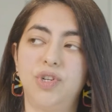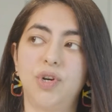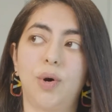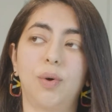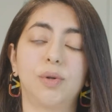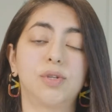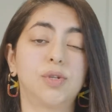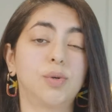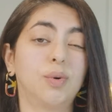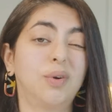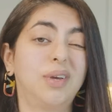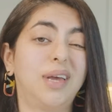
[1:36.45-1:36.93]
You're
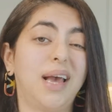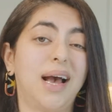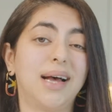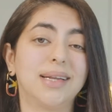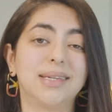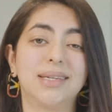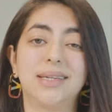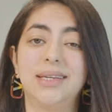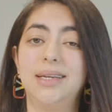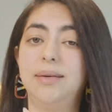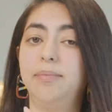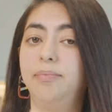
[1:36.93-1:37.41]
also
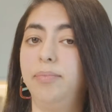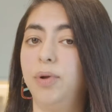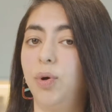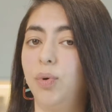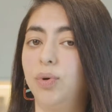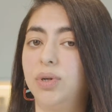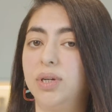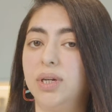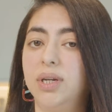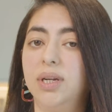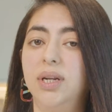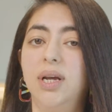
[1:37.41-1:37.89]
gassy,
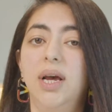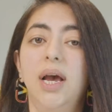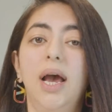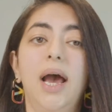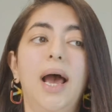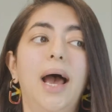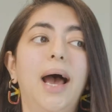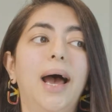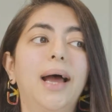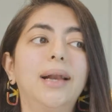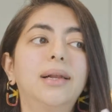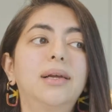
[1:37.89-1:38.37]
bloated,
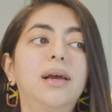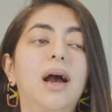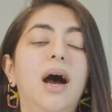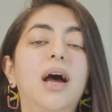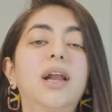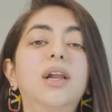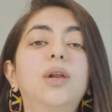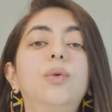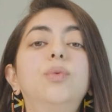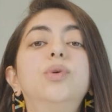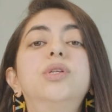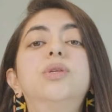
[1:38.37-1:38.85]
and
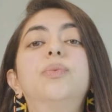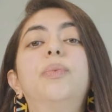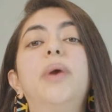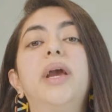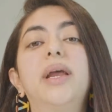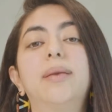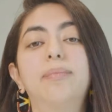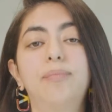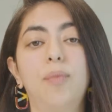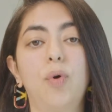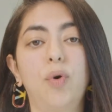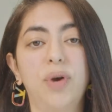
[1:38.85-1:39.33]
can't lose
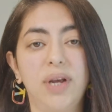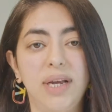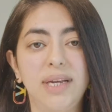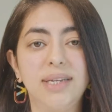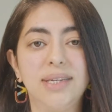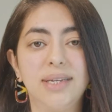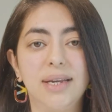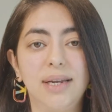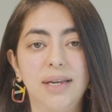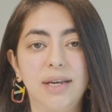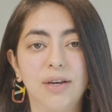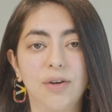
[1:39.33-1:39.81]
weight more
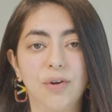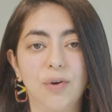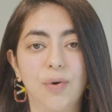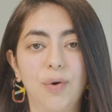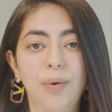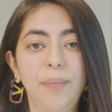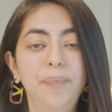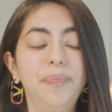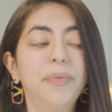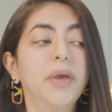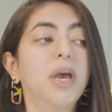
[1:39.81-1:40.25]
easily, you know.